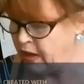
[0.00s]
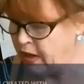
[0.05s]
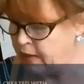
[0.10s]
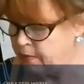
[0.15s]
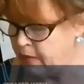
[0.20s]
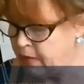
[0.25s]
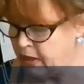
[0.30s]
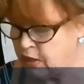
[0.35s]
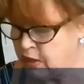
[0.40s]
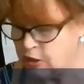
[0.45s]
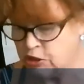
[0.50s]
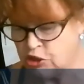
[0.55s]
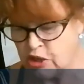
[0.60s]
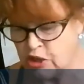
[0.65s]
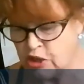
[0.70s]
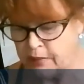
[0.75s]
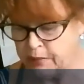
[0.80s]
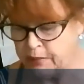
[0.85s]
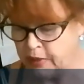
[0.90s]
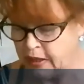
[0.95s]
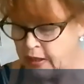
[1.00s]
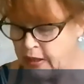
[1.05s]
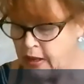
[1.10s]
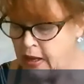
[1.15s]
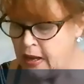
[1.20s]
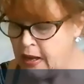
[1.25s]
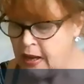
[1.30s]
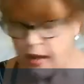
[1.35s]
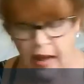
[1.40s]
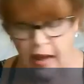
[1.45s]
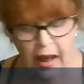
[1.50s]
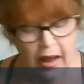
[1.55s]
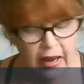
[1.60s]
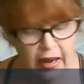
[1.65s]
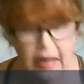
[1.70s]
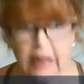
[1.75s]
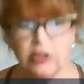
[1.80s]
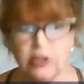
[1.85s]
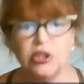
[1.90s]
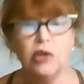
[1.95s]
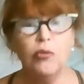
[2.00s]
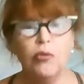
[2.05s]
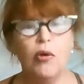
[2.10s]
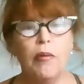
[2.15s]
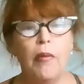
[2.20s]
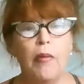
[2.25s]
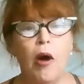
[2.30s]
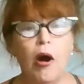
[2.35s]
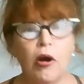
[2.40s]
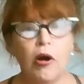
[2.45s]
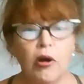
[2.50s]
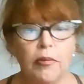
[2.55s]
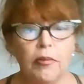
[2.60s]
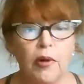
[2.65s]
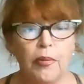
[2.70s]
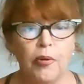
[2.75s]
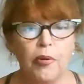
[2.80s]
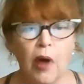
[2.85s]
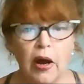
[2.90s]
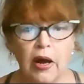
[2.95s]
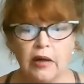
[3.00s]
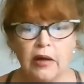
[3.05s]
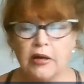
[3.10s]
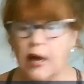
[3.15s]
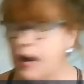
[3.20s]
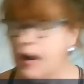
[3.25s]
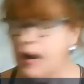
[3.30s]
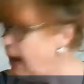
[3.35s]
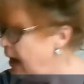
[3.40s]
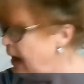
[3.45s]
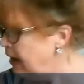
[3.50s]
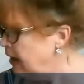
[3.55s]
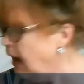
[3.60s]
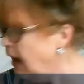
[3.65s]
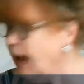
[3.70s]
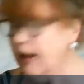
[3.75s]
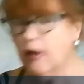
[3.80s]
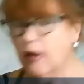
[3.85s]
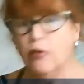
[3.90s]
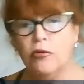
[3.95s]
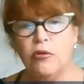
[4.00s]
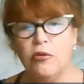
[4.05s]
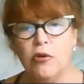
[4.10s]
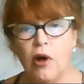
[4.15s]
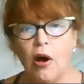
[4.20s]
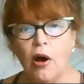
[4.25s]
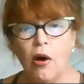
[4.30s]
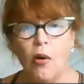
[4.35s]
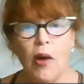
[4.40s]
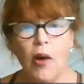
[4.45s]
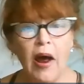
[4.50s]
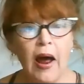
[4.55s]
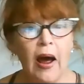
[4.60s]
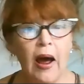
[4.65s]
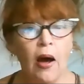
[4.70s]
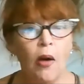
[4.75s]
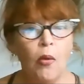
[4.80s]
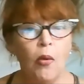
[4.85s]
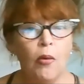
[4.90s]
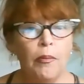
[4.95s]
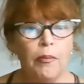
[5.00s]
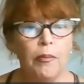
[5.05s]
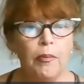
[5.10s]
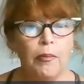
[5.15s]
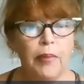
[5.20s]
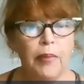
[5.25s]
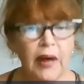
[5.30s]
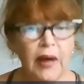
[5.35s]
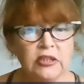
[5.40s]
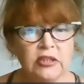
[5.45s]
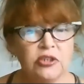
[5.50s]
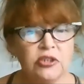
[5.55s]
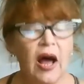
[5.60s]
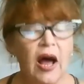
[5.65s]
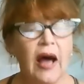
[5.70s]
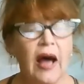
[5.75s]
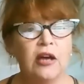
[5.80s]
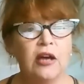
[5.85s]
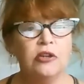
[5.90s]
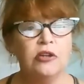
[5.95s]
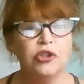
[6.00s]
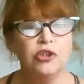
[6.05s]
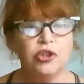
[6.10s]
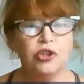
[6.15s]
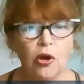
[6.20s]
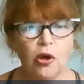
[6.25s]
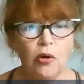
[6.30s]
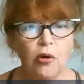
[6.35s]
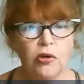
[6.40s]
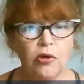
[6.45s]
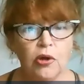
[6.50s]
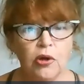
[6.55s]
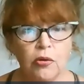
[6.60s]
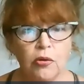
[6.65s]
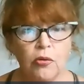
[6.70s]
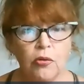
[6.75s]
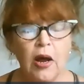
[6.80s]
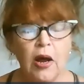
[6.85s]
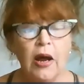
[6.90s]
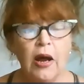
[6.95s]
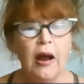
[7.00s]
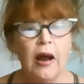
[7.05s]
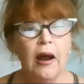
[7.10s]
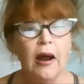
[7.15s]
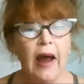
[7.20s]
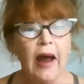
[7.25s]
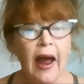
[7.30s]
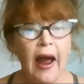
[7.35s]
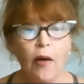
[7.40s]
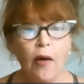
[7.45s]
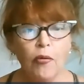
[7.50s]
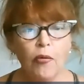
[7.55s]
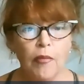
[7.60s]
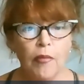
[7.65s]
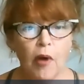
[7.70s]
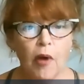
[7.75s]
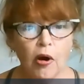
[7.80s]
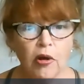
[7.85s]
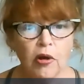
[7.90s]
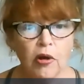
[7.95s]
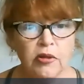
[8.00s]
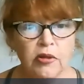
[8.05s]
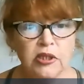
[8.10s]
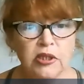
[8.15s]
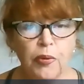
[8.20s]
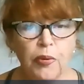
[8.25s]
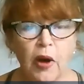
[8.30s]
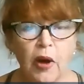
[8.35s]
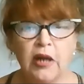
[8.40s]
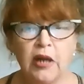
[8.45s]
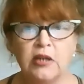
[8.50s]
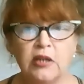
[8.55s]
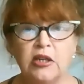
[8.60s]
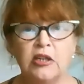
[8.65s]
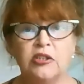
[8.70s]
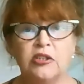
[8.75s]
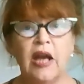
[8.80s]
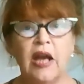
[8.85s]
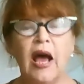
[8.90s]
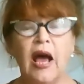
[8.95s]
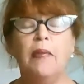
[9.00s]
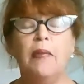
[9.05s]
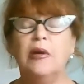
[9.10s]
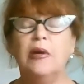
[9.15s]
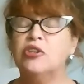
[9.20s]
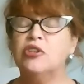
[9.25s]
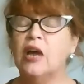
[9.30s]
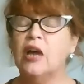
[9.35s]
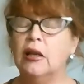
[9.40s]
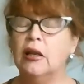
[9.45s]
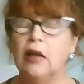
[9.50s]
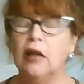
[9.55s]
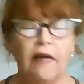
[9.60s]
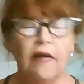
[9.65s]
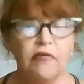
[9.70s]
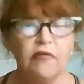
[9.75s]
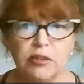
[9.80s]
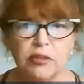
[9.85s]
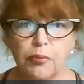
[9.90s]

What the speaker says: and make you shapely. It's a remarkable product. And I don't know how best I can show you how remarkable this product is and how much I love this